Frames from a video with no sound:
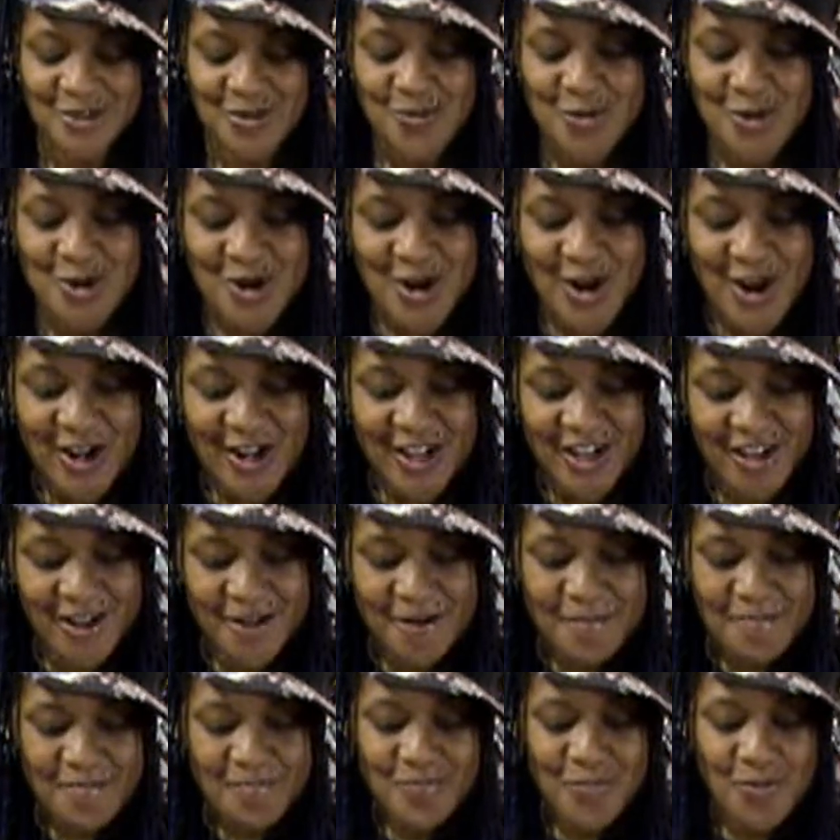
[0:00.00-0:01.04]
So we're
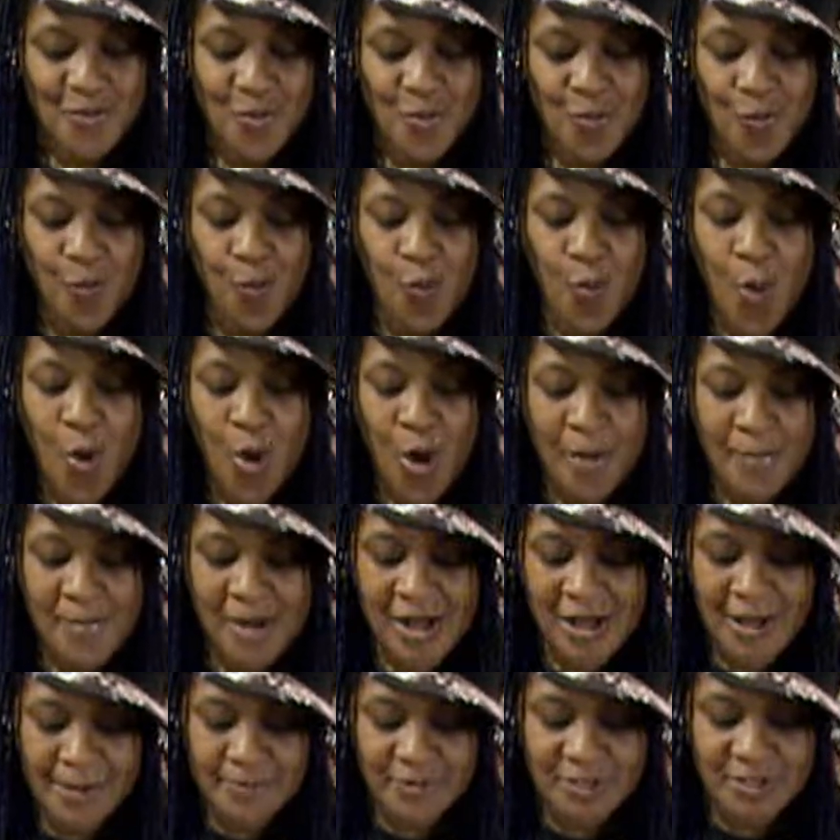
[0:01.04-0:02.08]
gonna warm
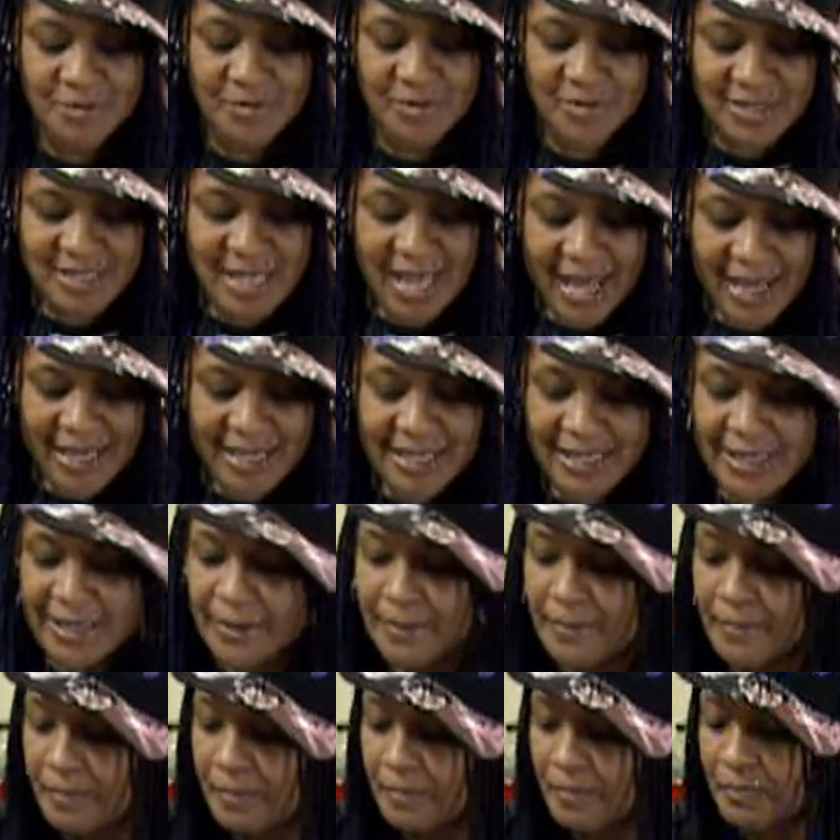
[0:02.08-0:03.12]
up some
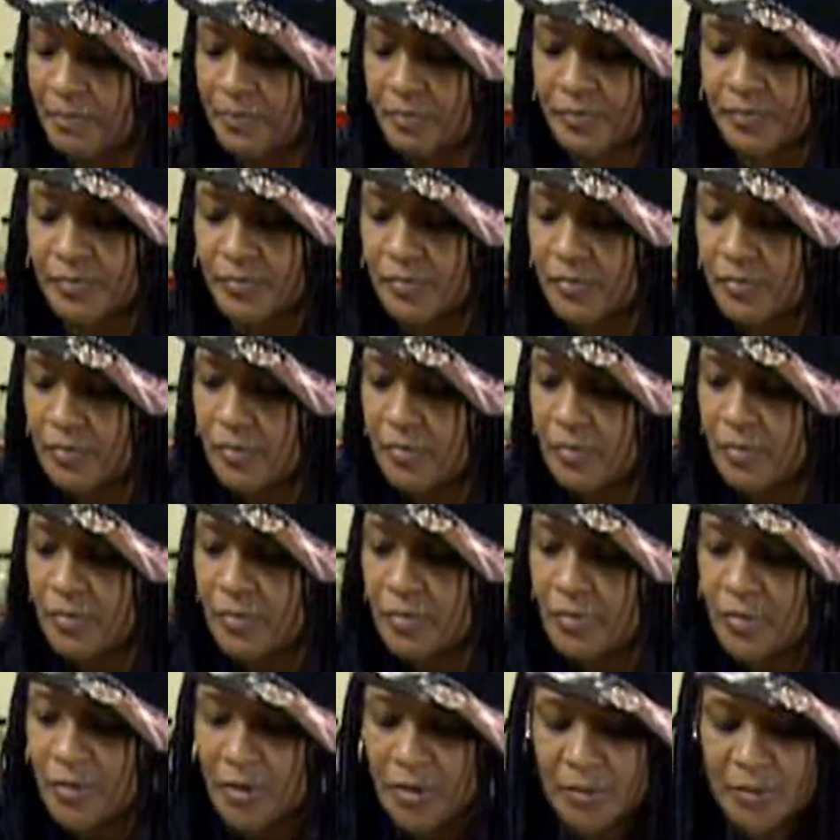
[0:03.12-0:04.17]
sake
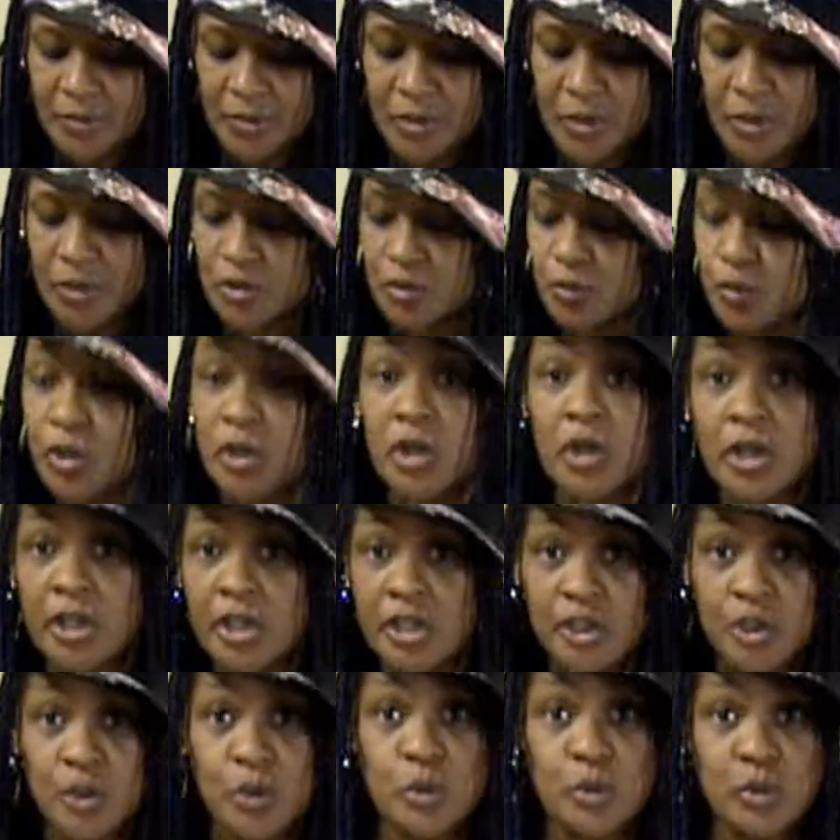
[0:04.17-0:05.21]
because we're
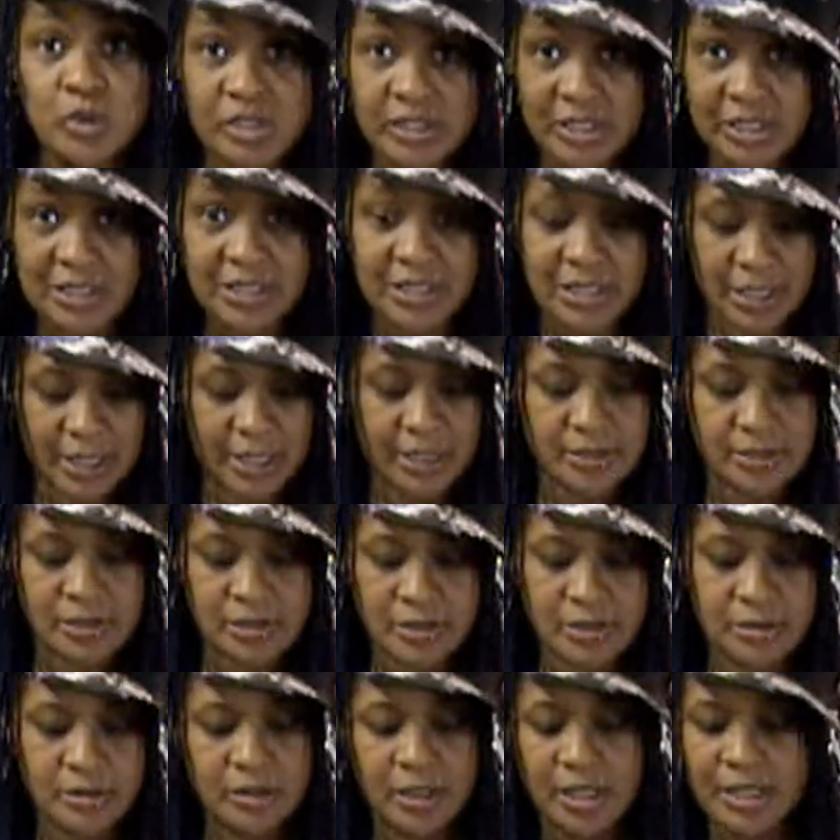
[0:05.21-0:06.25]
gonna use these things.
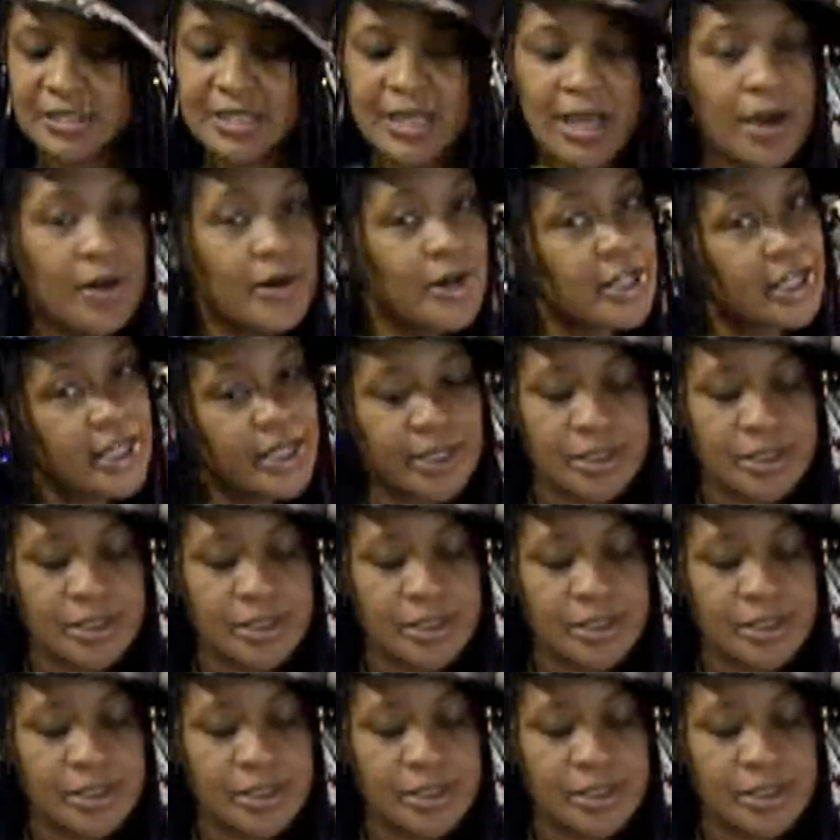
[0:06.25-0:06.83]
That's how it